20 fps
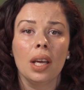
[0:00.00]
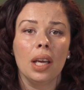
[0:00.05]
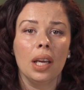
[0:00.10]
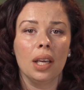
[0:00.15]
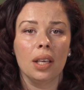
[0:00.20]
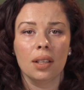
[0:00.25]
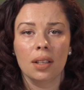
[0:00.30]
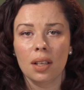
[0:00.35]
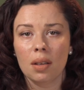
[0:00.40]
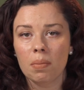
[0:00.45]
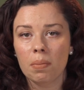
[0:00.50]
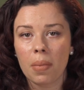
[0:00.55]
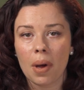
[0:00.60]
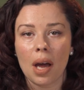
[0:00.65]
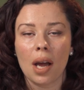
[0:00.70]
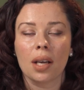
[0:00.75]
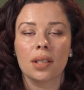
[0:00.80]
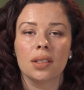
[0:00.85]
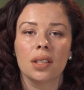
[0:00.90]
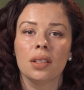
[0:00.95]
in
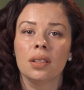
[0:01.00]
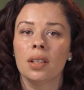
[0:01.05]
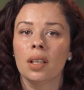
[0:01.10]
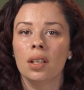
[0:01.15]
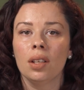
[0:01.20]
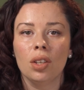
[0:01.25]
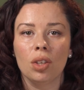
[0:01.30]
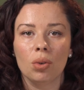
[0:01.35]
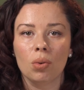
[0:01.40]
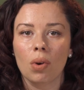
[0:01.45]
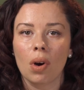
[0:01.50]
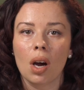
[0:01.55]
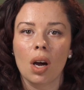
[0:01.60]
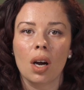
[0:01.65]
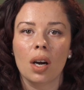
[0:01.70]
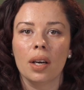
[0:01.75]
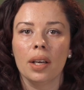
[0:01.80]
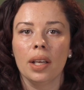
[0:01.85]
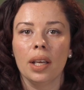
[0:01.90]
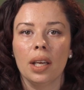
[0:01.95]
impact and then you
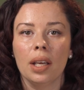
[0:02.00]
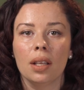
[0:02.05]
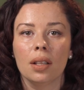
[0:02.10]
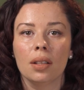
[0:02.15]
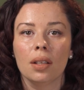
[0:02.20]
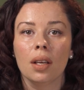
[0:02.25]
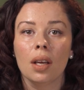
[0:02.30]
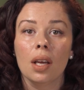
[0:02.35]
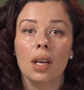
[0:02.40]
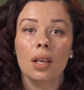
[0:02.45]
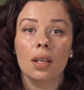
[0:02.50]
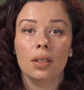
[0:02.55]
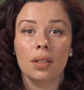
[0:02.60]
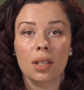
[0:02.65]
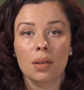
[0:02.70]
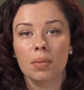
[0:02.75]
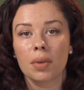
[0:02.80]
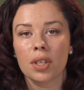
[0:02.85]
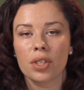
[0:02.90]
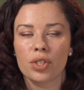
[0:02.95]
are in
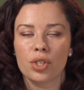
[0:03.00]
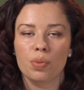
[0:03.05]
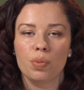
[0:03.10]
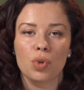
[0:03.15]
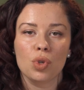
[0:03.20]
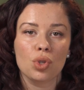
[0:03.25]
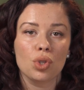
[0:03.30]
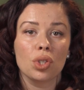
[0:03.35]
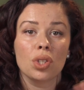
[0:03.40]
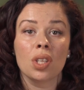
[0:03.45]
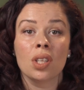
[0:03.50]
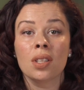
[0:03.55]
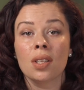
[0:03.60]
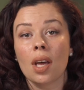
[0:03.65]
team contribution, and